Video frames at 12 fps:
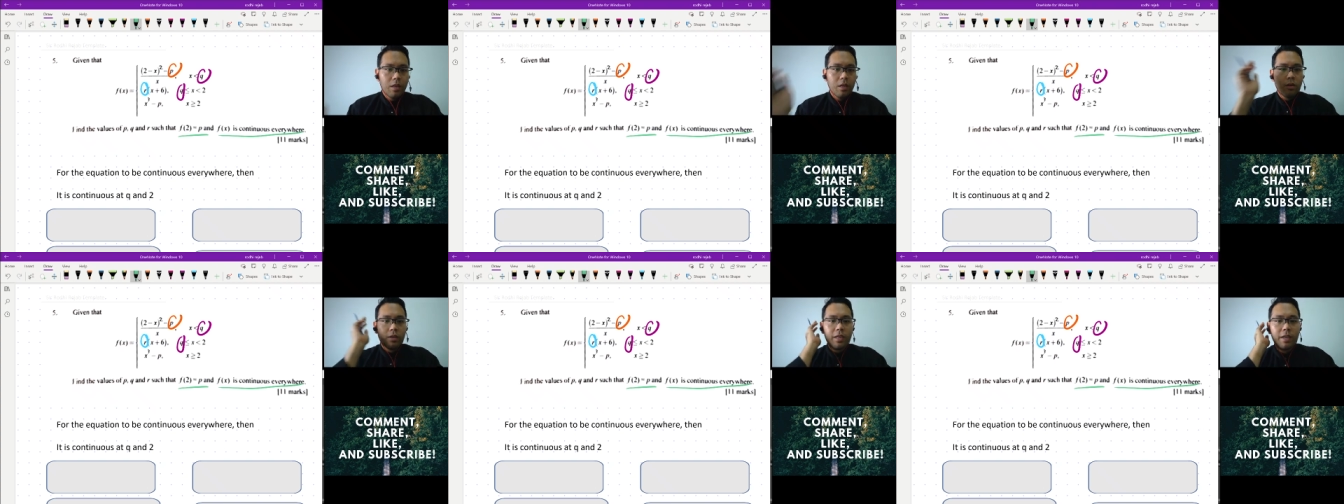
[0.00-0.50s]

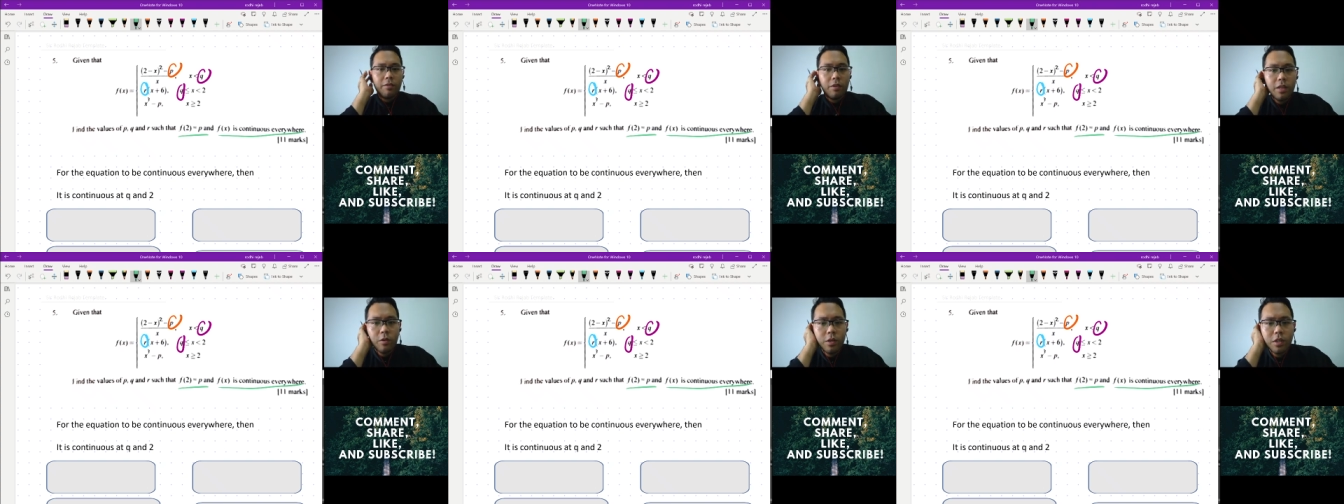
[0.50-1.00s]
Okay, for
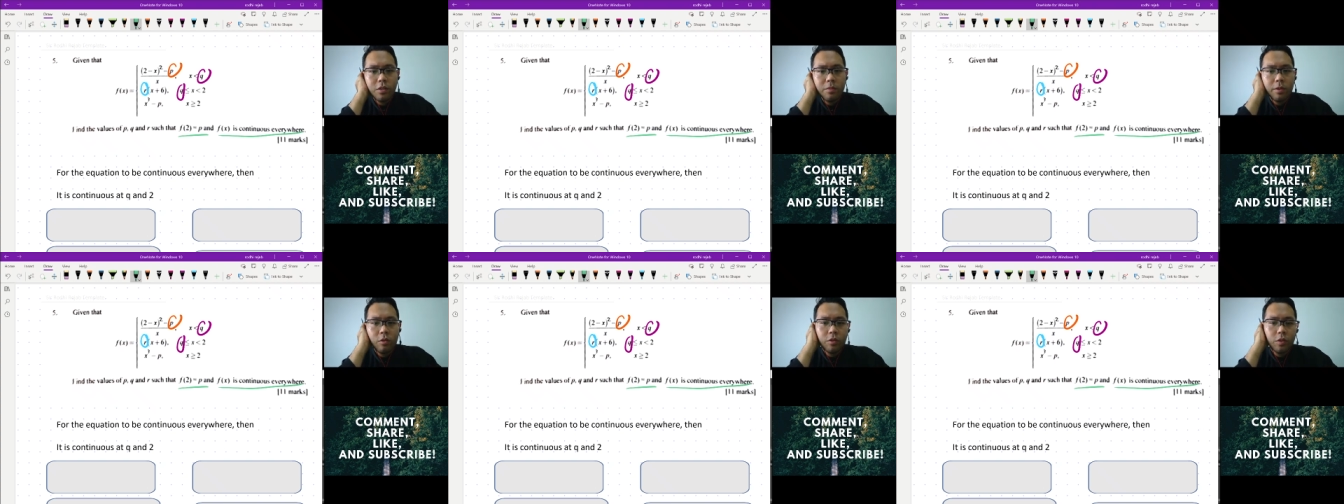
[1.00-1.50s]
the equation to
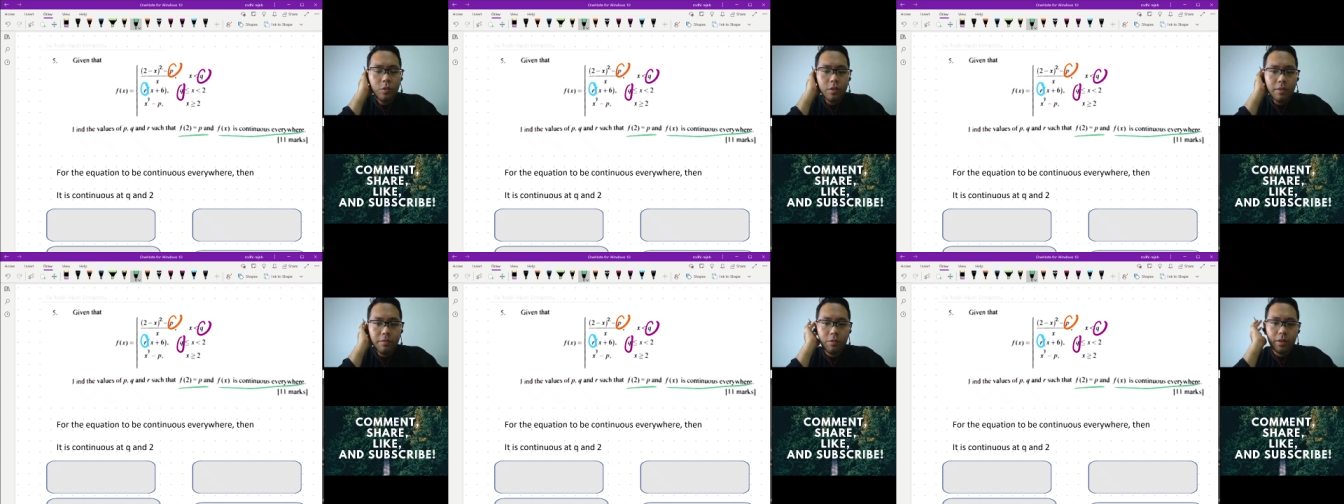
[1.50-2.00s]
be continuous
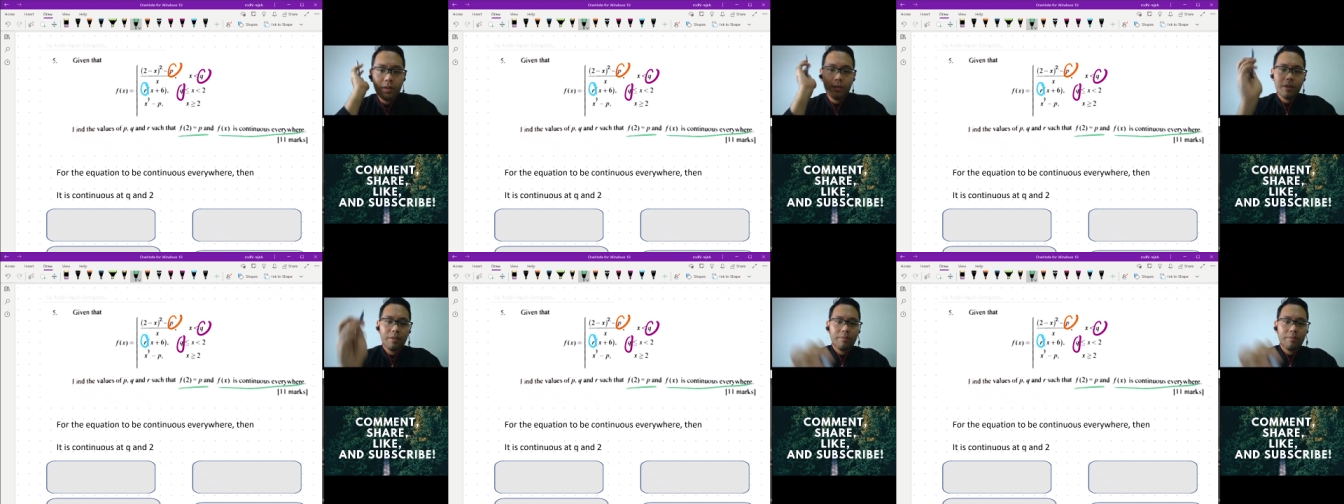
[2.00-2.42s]
everywhere, okay,